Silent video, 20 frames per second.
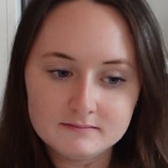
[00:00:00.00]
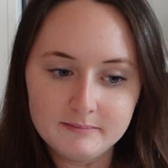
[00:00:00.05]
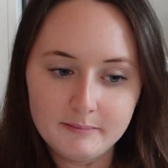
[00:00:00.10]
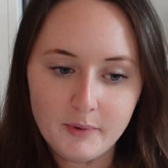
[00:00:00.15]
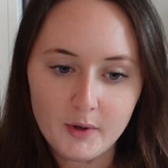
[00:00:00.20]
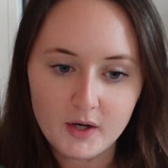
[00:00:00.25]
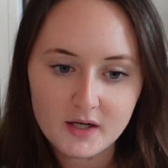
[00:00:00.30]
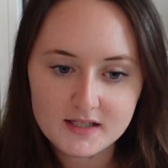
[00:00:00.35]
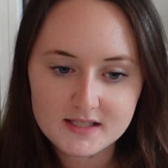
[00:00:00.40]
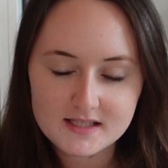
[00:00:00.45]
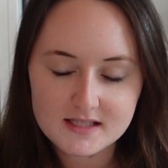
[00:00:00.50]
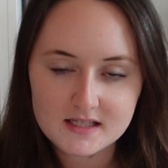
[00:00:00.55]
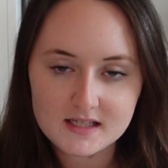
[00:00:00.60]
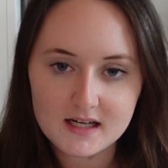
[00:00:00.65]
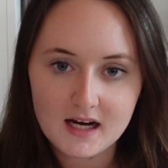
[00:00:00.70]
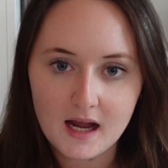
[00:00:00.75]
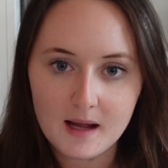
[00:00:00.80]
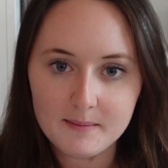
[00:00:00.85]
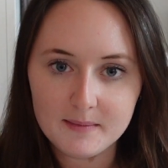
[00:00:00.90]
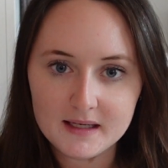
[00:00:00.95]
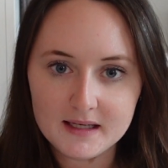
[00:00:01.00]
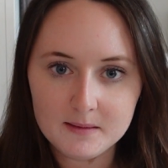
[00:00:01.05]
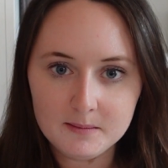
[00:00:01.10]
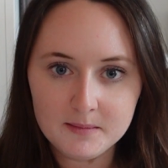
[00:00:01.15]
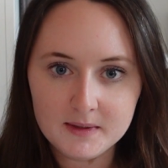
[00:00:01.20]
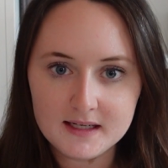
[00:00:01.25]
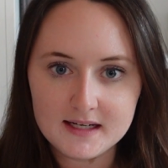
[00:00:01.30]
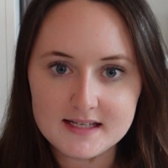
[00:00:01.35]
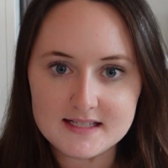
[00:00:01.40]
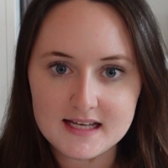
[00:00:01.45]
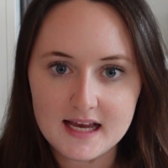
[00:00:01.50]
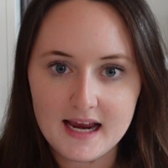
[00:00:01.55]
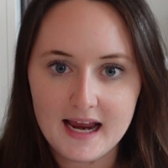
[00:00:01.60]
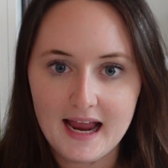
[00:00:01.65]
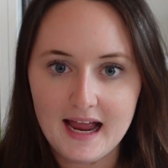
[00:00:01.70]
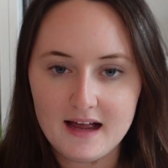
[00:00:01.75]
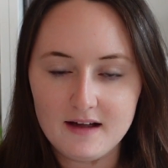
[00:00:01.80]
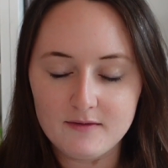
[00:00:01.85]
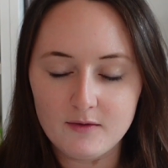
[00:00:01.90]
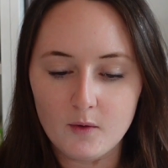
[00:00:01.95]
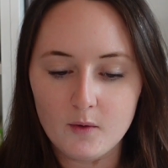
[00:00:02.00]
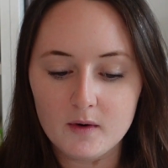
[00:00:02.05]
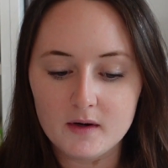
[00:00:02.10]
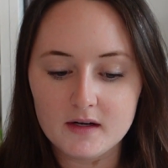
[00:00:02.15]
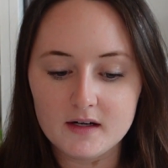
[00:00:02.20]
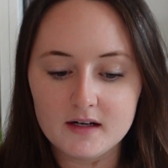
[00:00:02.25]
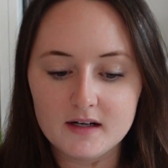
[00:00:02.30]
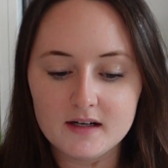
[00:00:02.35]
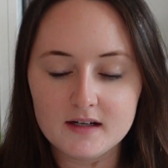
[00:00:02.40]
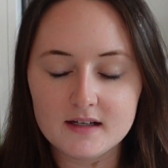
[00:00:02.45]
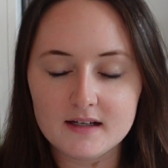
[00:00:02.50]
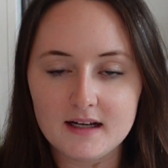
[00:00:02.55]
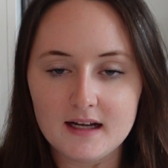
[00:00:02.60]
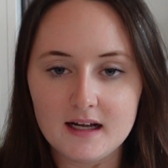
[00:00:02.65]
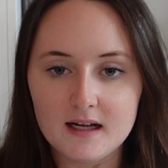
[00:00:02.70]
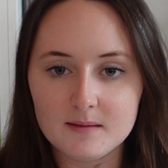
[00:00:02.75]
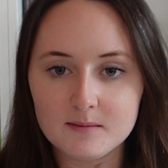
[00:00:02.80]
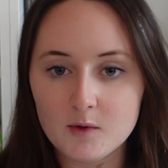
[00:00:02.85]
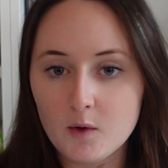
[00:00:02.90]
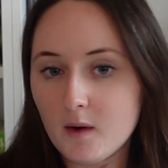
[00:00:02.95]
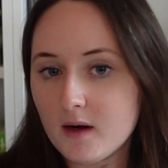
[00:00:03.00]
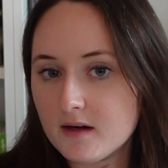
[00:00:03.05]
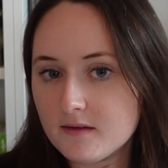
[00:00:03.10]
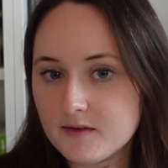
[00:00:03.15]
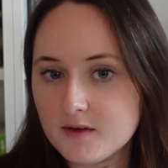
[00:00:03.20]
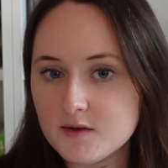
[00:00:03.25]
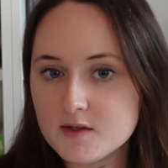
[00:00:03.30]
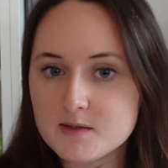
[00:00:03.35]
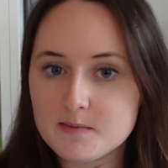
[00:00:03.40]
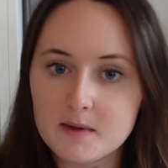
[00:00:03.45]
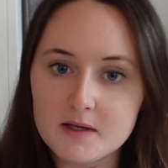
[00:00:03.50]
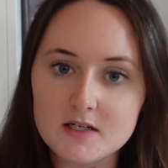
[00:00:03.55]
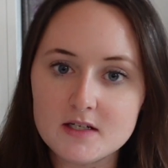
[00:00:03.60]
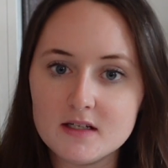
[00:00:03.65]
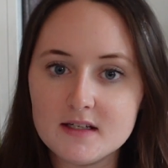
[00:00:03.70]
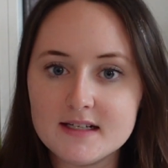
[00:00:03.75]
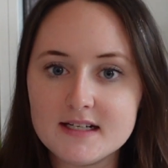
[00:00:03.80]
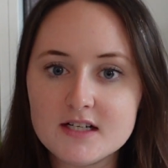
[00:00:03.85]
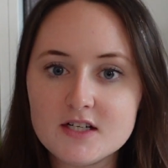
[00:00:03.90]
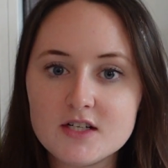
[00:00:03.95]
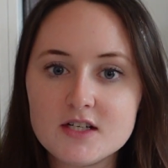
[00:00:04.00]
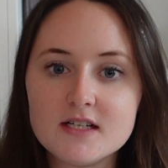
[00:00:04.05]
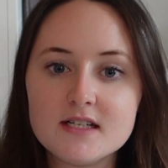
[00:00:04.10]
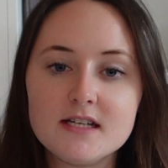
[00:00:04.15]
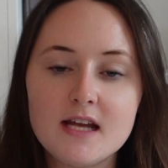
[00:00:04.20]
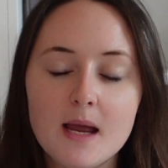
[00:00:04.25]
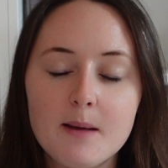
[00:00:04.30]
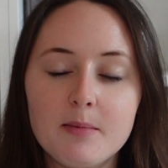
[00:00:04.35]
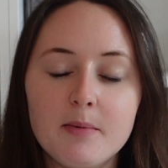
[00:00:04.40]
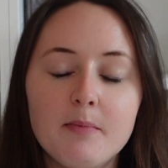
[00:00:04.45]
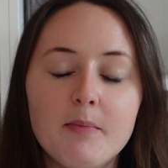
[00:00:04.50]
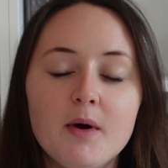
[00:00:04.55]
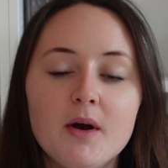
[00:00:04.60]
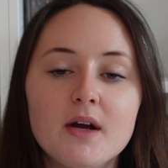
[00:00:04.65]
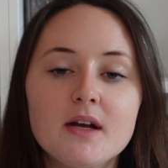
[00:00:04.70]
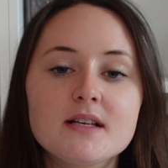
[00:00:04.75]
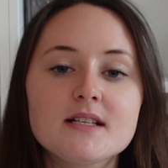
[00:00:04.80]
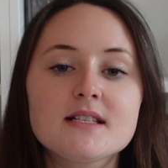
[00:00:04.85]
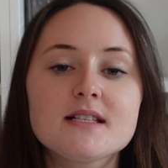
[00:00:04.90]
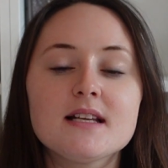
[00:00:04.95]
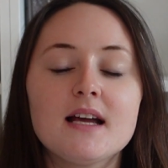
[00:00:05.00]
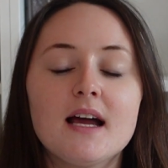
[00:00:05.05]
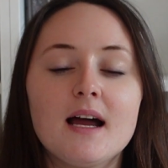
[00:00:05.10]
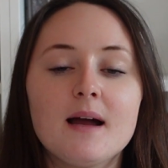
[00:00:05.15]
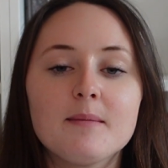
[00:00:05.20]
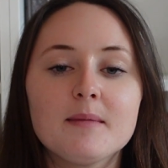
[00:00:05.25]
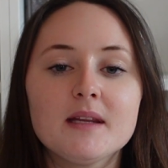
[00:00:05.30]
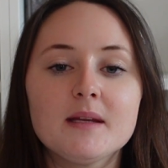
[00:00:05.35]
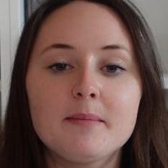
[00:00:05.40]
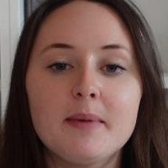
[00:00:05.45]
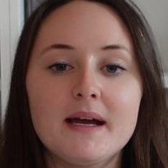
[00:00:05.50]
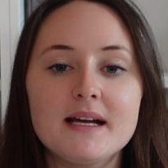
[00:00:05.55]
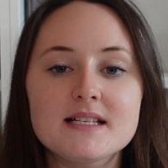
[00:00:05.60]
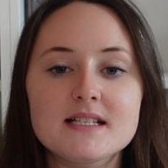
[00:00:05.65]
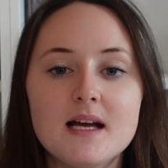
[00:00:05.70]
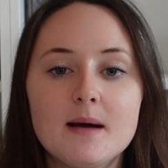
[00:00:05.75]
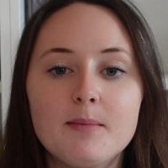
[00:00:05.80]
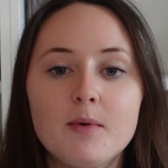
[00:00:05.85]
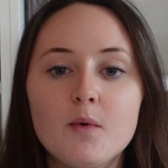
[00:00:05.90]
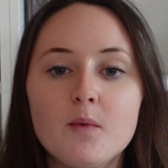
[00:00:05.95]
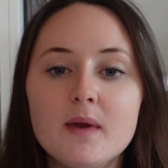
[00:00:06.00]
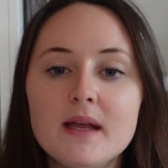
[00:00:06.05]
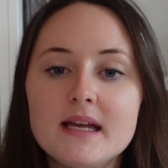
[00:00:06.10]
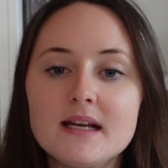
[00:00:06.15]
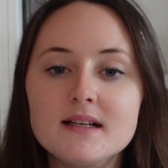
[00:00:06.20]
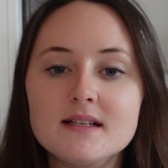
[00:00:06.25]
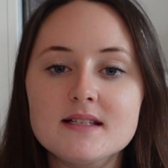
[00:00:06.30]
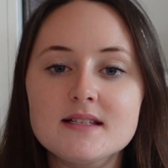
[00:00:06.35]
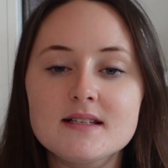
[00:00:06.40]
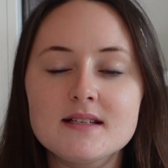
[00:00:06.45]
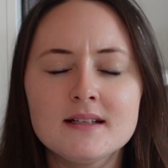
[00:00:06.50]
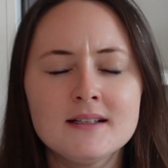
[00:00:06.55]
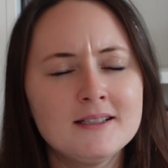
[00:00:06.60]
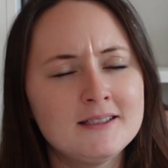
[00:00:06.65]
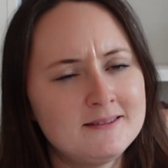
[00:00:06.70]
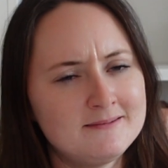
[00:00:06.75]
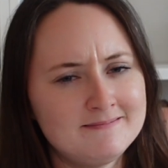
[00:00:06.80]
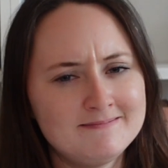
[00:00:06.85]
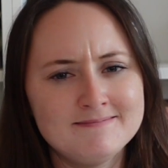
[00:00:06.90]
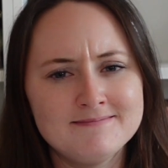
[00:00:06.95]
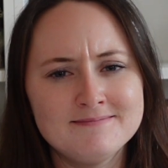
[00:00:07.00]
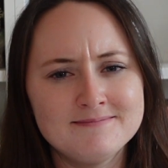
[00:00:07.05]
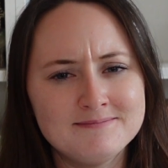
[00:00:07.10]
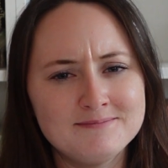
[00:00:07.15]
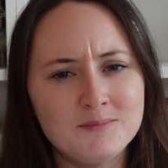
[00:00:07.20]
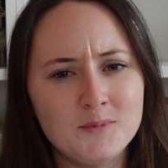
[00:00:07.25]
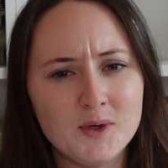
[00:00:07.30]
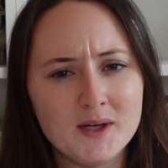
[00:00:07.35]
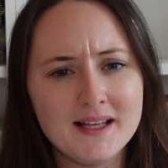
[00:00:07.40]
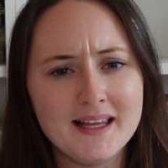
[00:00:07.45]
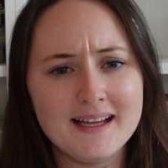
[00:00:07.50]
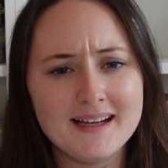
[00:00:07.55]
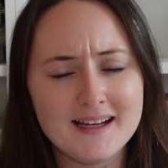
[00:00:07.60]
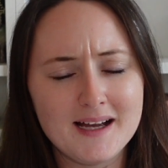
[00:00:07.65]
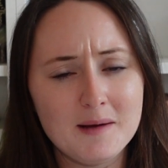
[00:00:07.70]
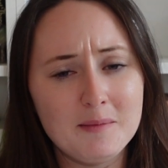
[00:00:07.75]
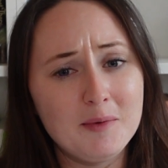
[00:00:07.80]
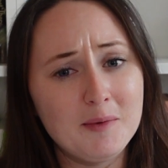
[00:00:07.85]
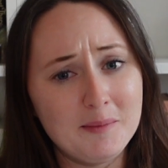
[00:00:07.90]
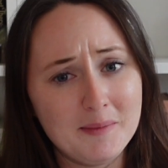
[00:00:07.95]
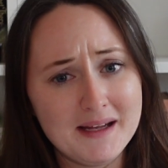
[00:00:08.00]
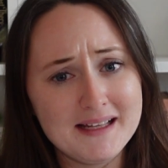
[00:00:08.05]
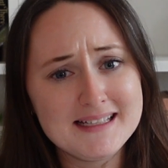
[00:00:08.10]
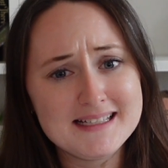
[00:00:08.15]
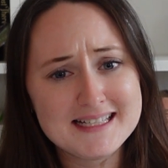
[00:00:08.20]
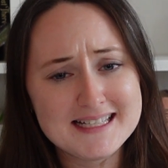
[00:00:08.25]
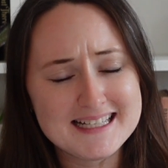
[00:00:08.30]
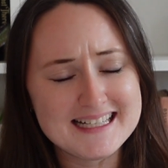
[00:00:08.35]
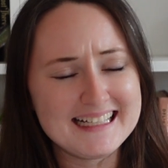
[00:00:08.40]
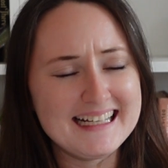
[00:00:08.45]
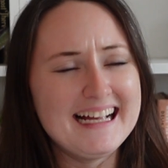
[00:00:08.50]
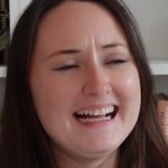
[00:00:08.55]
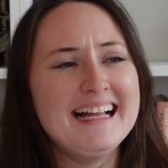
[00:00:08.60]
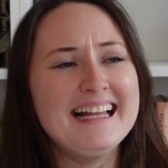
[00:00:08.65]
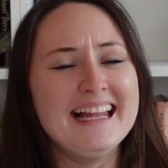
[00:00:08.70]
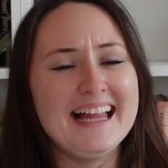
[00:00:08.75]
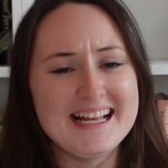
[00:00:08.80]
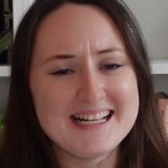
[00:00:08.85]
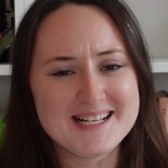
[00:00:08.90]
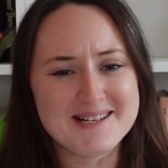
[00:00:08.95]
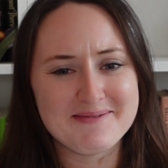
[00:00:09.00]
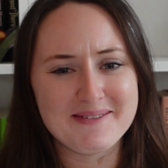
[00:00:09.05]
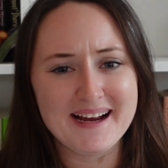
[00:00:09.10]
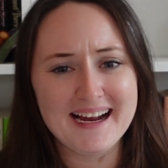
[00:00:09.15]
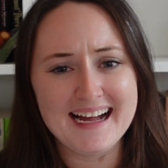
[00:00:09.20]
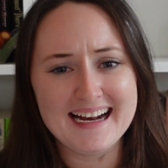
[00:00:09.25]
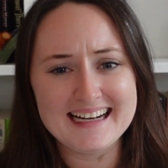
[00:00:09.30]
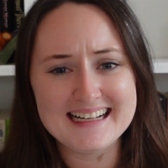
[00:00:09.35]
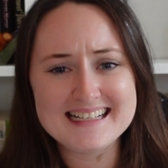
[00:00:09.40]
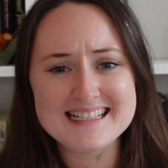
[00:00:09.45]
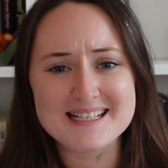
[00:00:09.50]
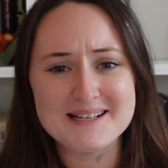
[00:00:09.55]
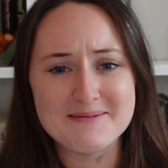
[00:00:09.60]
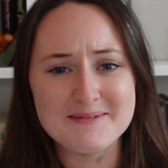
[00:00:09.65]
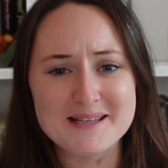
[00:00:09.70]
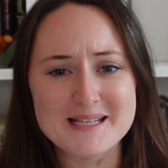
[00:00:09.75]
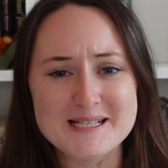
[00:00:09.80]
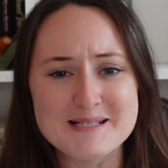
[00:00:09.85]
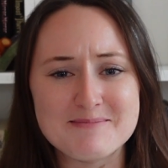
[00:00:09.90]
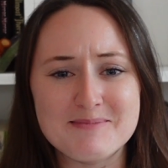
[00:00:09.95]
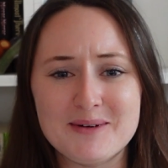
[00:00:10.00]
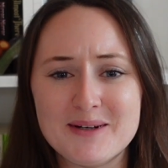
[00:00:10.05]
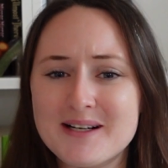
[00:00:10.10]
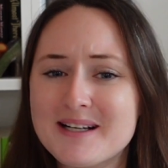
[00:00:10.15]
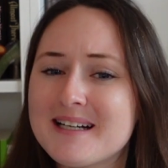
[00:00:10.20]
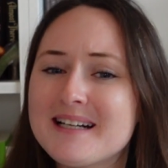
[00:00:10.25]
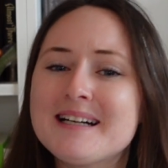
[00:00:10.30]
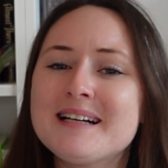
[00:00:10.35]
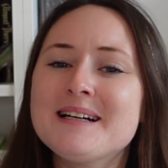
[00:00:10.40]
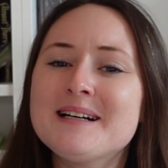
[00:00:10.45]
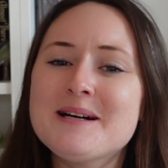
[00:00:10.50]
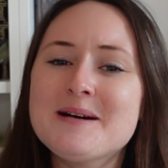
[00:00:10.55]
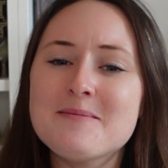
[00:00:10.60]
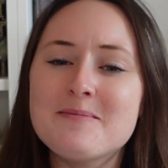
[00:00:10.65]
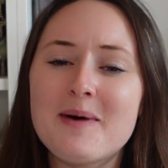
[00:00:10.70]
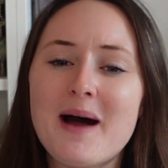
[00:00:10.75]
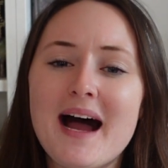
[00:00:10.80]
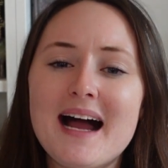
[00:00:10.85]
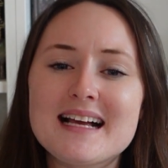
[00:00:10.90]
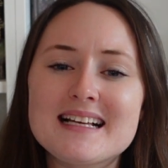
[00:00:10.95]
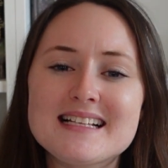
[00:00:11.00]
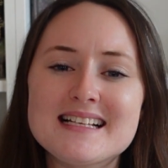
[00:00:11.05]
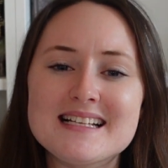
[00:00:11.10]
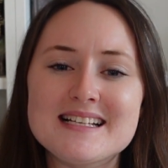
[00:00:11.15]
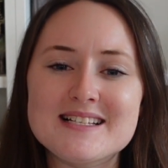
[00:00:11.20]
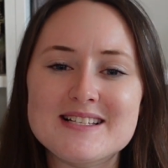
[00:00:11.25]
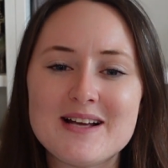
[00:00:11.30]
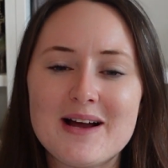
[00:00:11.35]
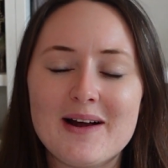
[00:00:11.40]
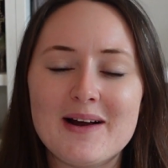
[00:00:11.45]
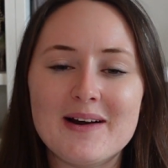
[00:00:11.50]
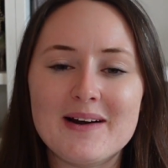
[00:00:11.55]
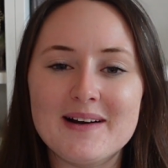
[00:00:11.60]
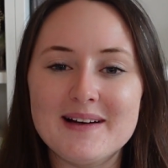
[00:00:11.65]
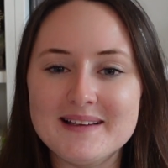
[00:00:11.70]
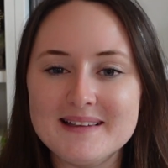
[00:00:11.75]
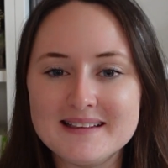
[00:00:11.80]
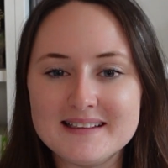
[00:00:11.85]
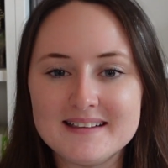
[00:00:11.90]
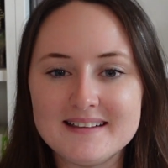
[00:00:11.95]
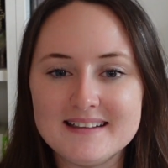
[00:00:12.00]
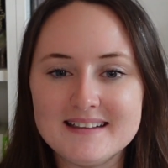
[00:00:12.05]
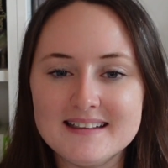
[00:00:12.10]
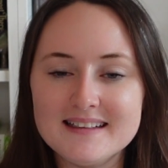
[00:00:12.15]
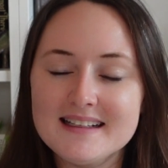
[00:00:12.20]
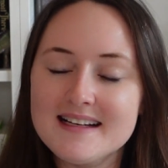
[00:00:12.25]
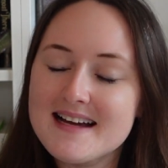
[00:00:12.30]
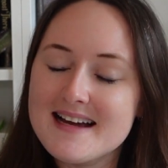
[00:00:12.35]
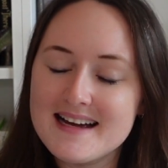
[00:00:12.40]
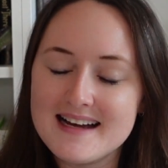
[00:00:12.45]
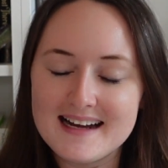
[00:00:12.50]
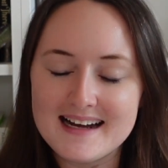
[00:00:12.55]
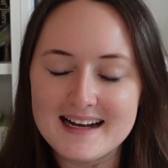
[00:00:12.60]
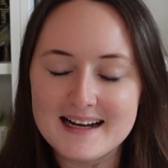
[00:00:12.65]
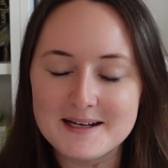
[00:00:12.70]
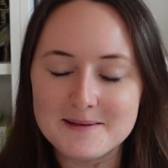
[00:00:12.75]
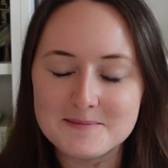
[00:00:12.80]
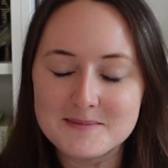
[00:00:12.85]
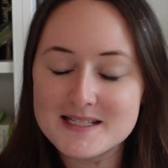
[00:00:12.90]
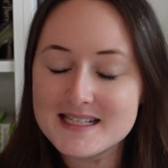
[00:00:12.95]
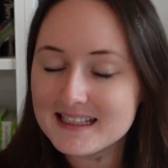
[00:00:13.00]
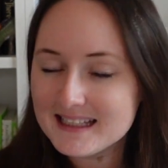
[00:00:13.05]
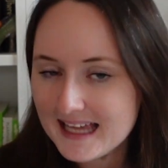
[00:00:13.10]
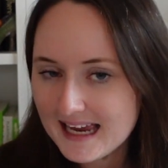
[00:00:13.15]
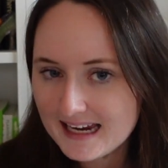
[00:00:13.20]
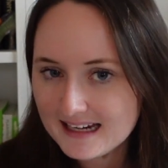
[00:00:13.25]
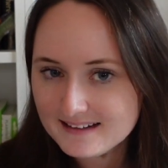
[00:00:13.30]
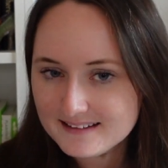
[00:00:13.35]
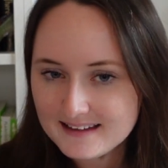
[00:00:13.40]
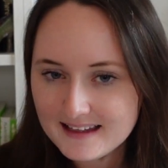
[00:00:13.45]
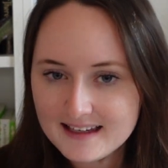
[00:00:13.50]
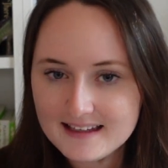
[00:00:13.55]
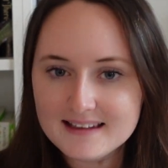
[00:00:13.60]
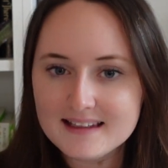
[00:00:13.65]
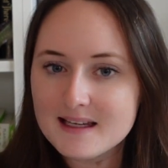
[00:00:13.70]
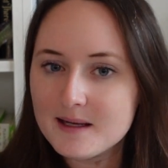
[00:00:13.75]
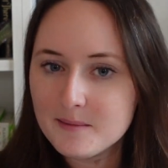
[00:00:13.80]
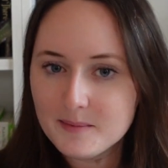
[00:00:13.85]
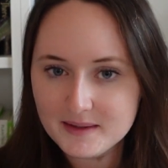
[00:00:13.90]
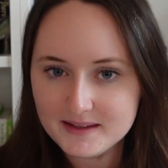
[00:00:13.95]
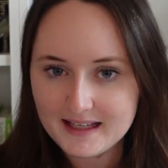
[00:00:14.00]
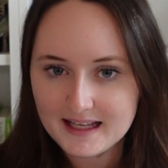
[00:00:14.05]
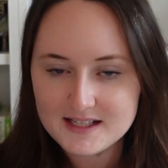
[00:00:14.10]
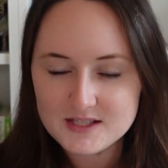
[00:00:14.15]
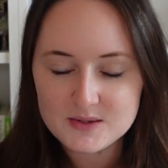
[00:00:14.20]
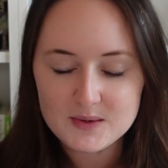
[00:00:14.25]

books to come in because I have ordered quite a few special edition type books in the past couple weeks, more like couple months. Let's be honest, some of these book boxes are a little delayed lately, but that's